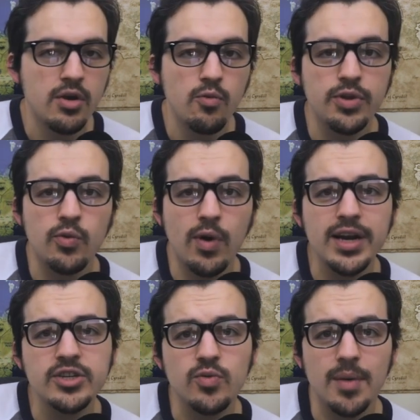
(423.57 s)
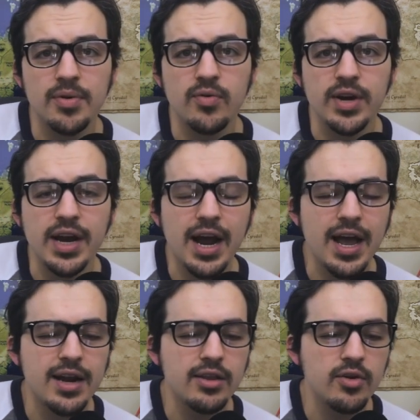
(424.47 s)
With the ranged weaponry, I
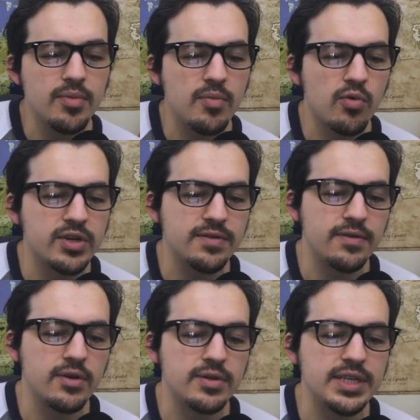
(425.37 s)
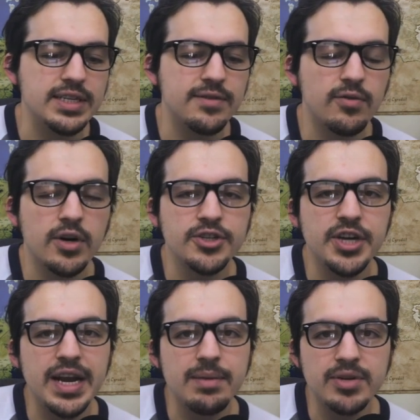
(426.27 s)
had a little bit more difficulty
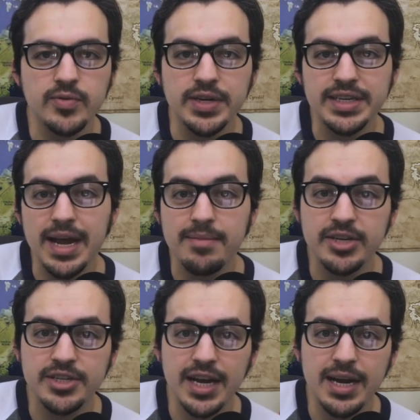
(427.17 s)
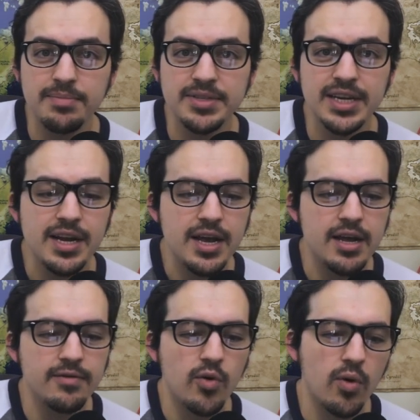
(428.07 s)
differentiating between damage types,
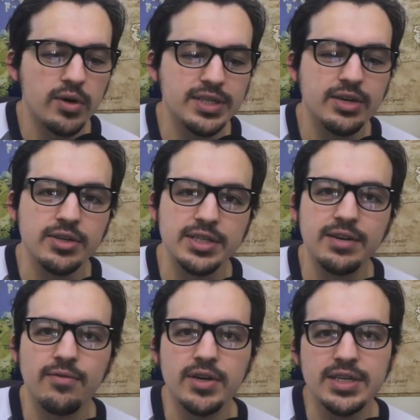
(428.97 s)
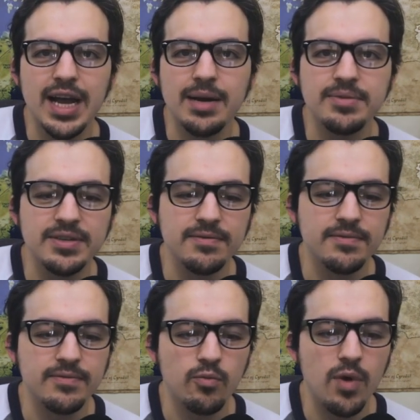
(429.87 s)
and of course, there's different types of
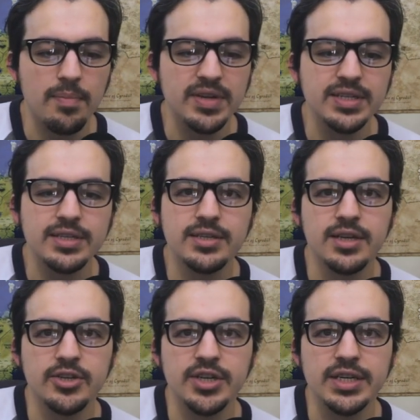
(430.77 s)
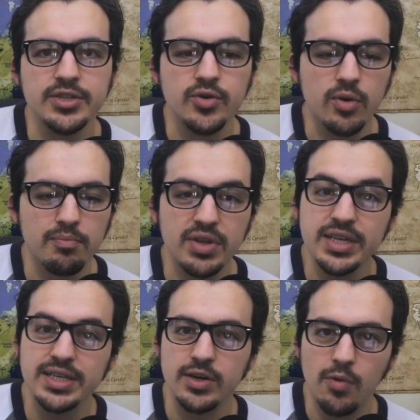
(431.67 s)
weapons, such as your
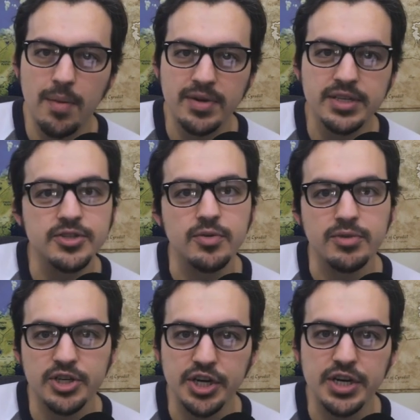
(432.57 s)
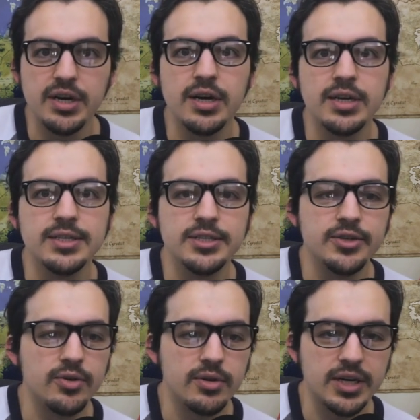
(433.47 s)
ballistic weapons, your machine guns,
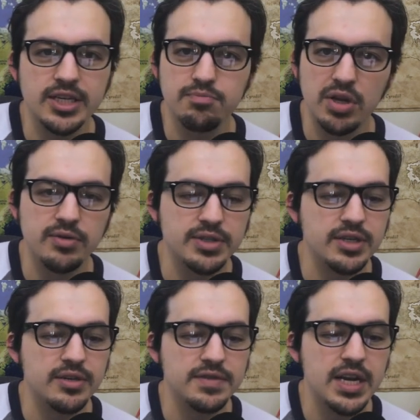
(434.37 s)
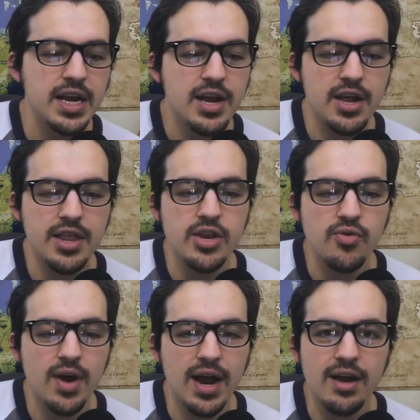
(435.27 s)
your explosives, and then
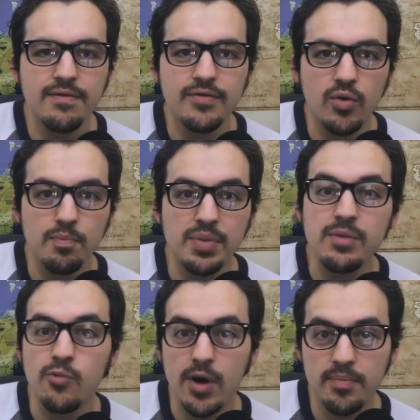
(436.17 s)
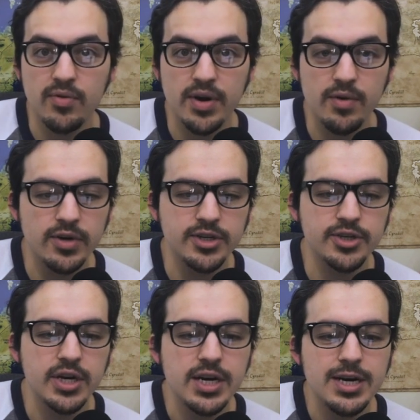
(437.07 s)
you have your beam weaponry,
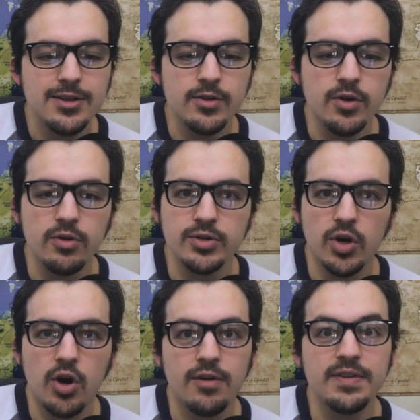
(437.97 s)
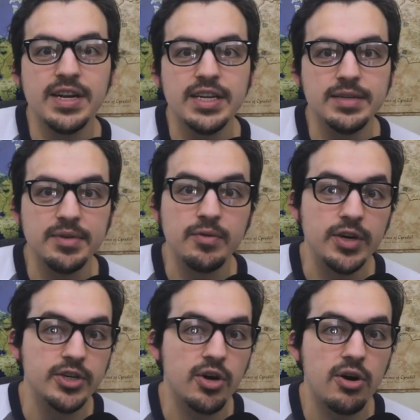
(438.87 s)
which those often need to be
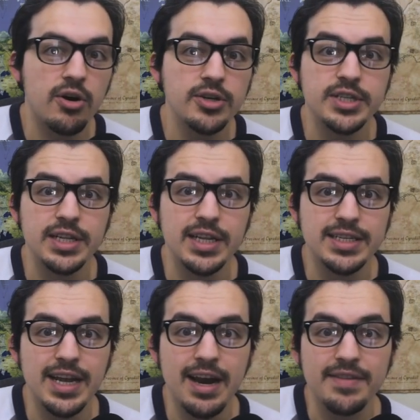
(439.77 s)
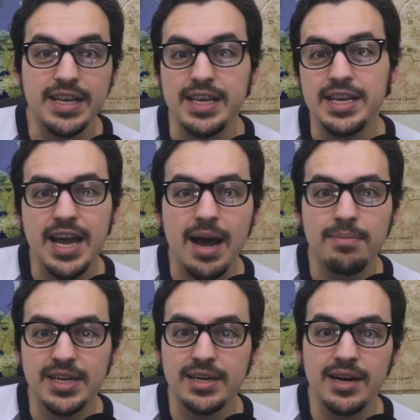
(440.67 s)
recharged unless they have the ECAP
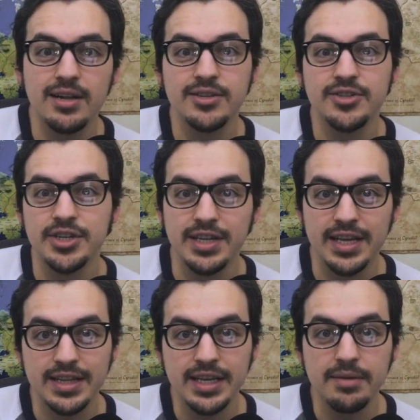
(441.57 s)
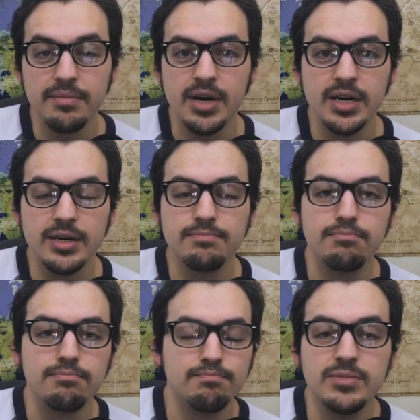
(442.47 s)
technology that the
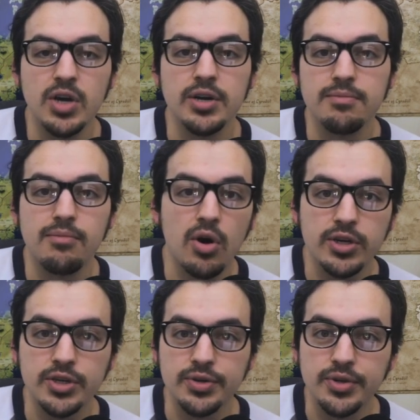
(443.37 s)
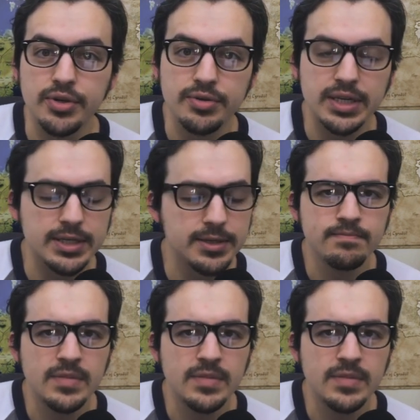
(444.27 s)
Gundam Mark II uses.